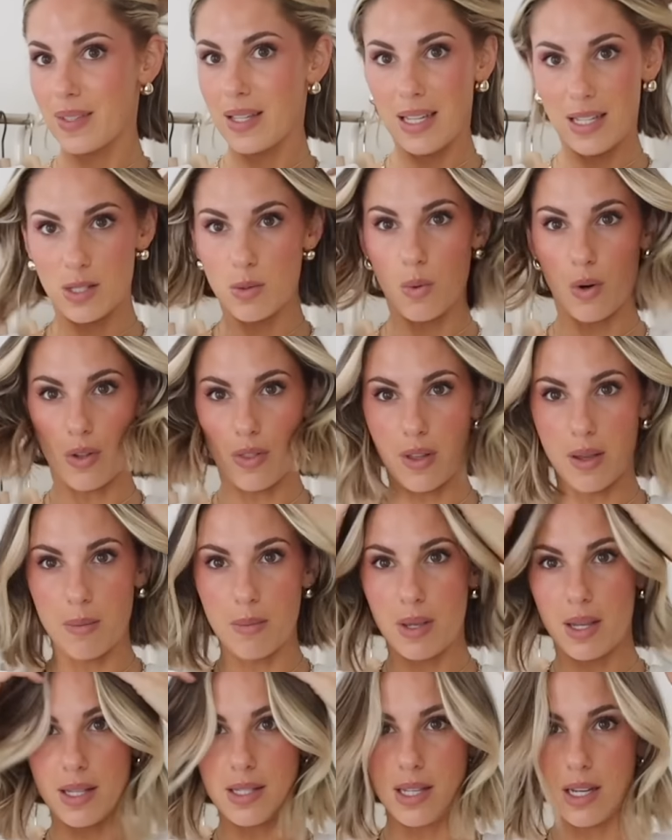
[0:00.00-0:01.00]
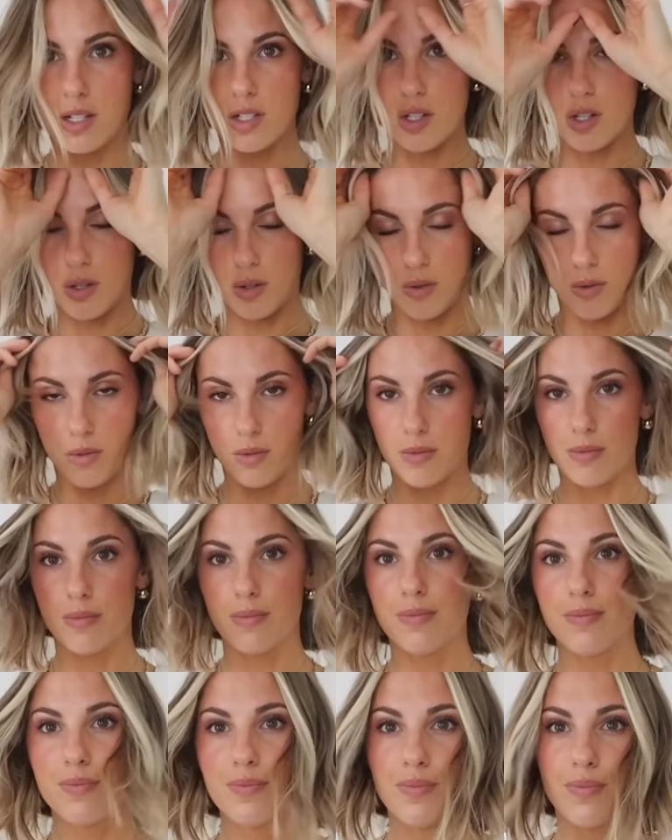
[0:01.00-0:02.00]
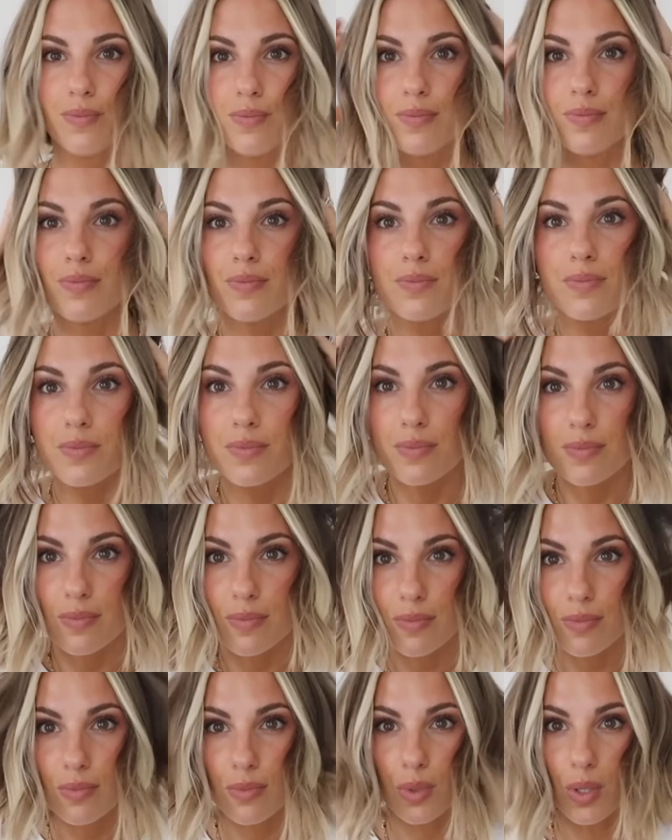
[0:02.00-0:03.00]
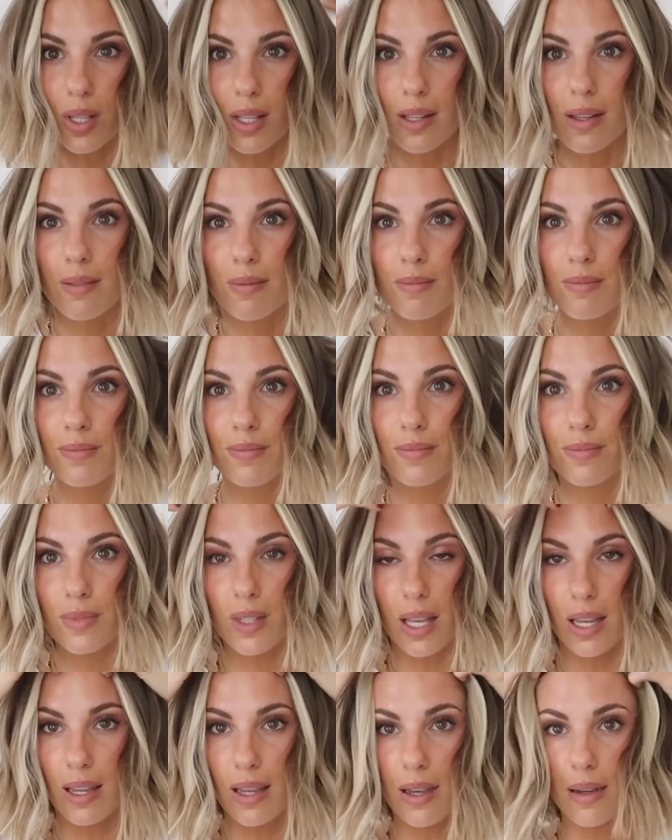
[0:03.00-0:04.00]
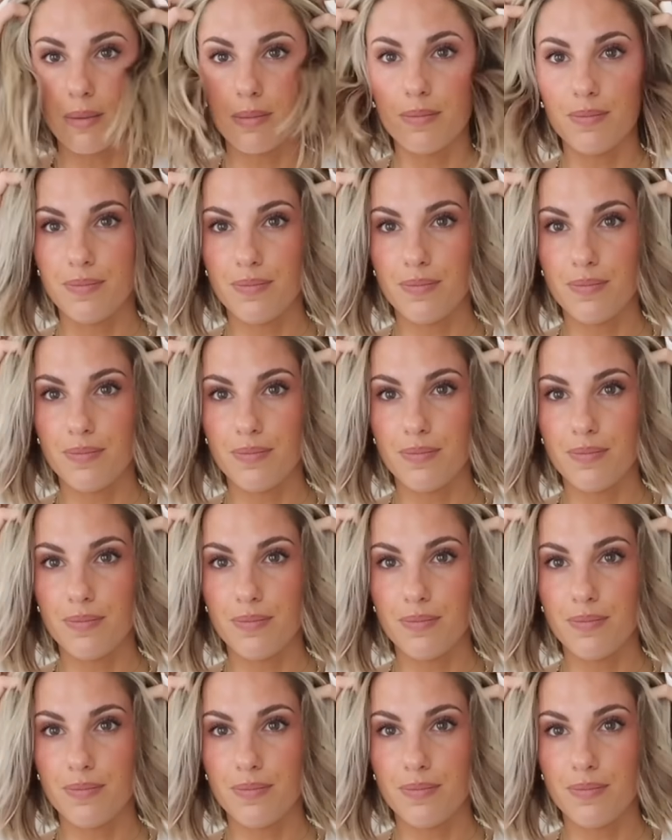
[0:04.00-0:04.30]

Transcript: It's worth it because I do really like it.